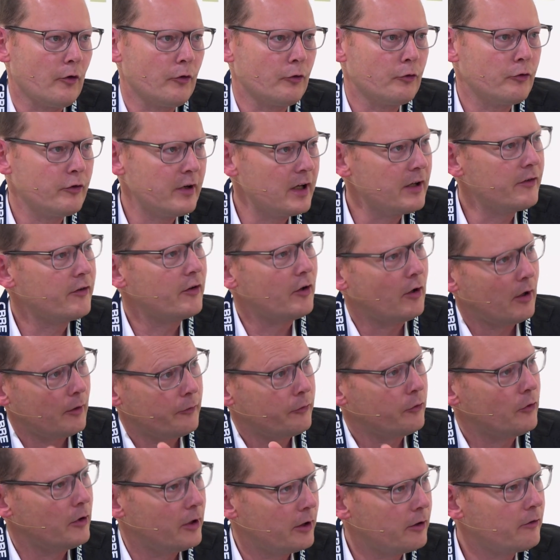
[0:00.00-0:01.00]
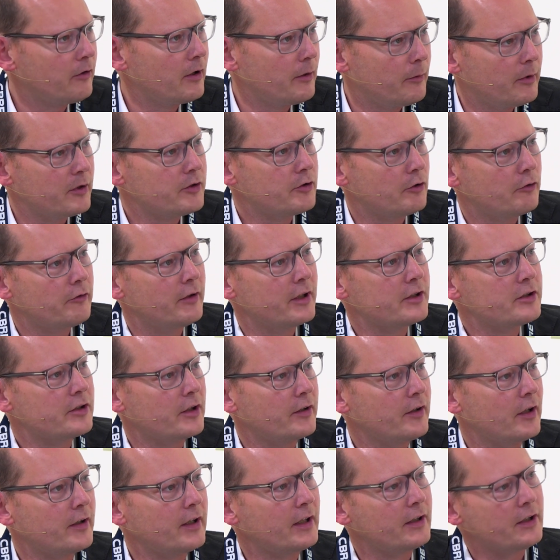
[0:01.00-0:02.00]
Retail, I fully agree with you,
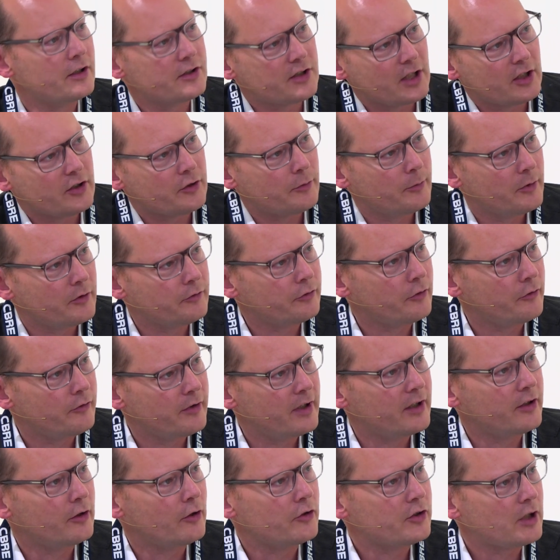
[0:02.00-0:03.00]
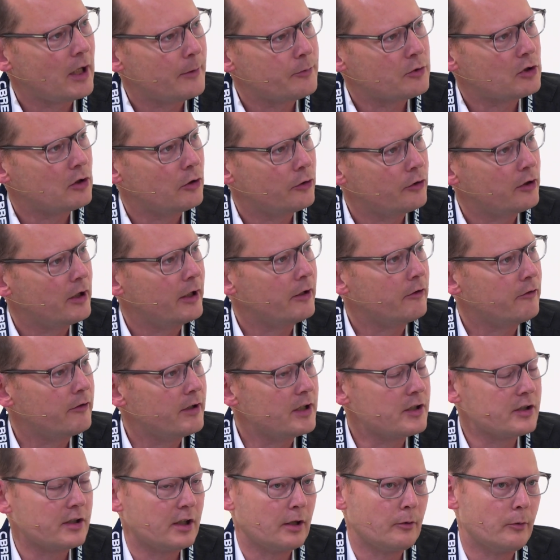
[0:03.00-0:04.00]
Richard. I think the sentiment for retail is absolutely
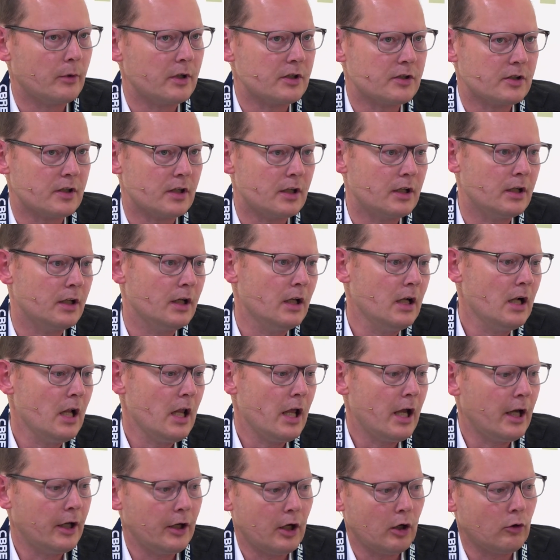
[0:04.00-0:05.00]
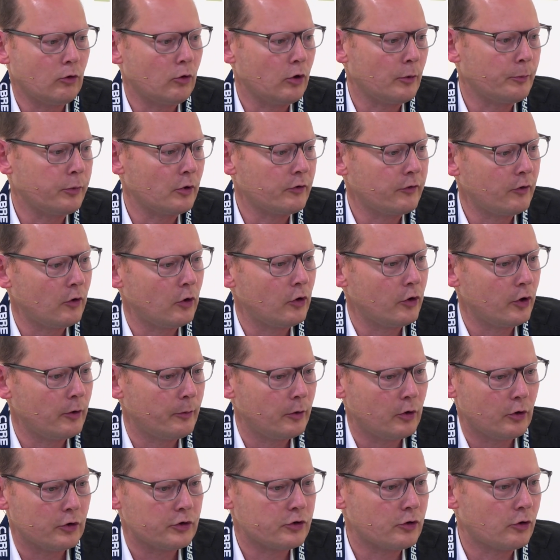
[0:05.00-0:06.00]
increasing. We see in our portfolio,
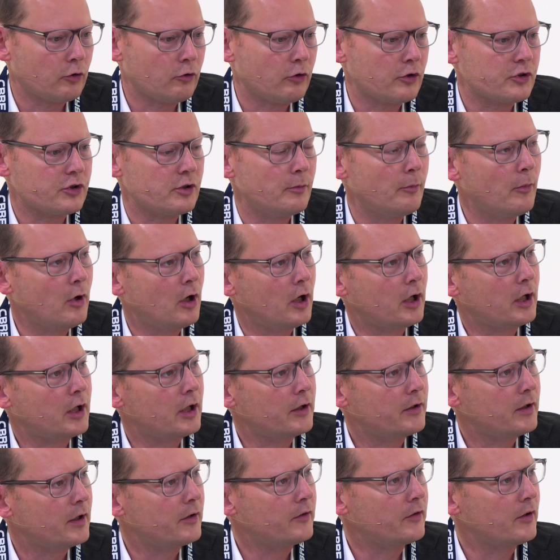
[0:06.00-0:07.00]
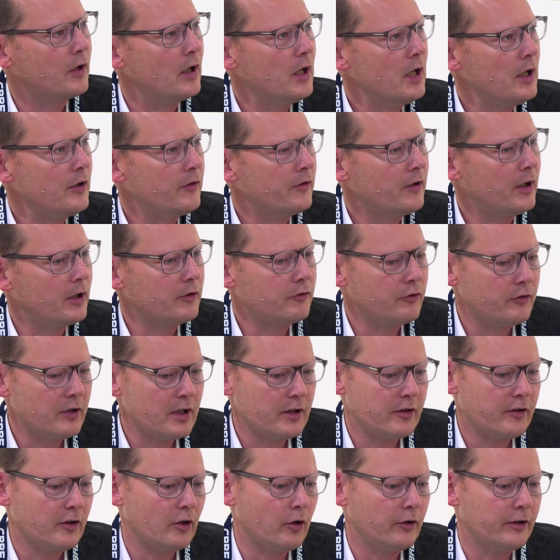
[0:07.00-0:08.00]
but also across the market, that
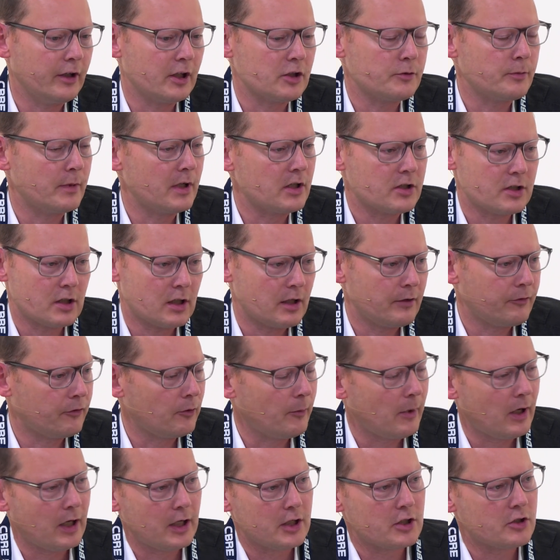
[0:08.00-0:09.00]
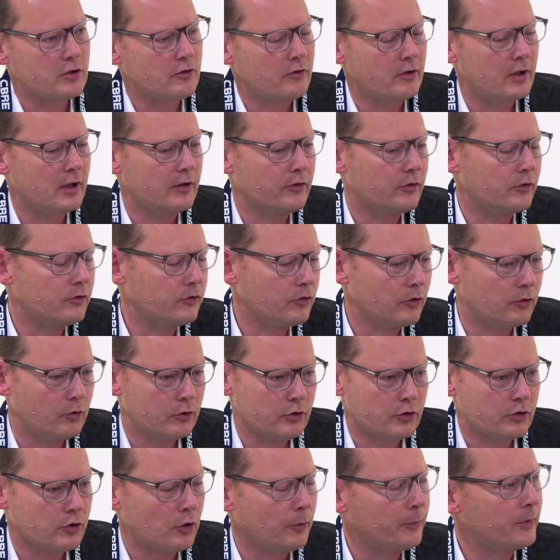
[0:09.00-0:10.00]
retail, and that's basically from high street
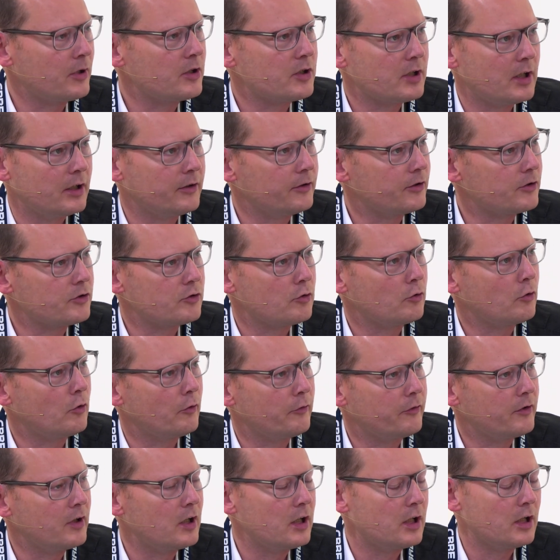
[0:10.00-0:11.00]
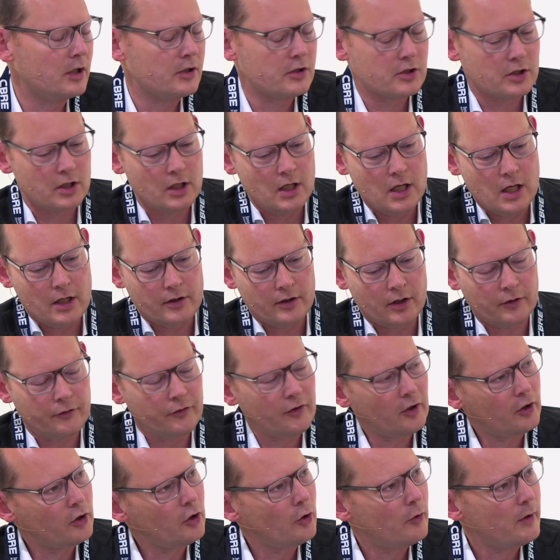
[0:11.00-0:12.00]
to shopping centers to convenience, that
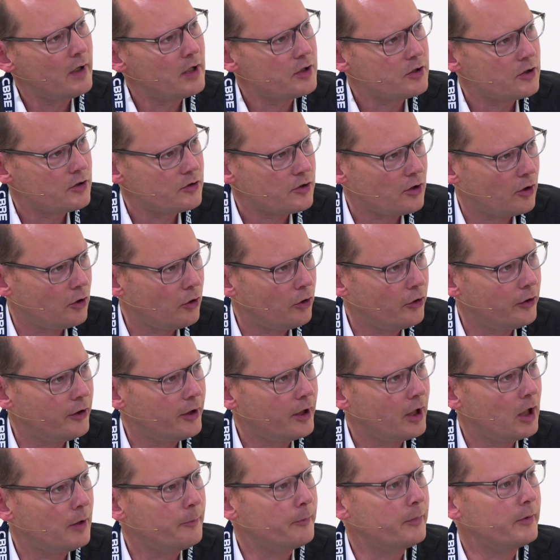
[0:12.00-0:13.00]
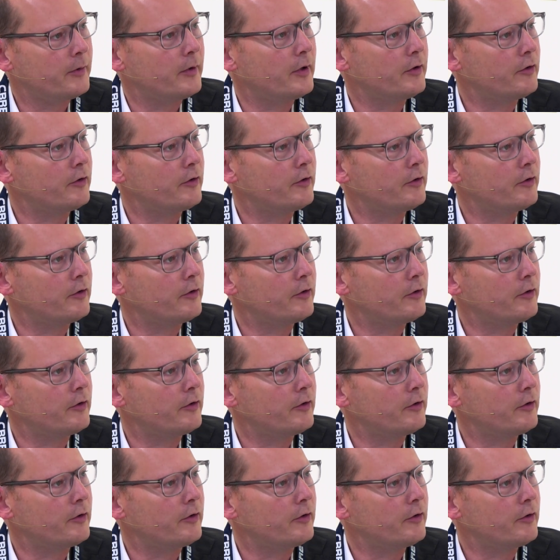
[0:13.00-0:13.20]
valuations are holding up.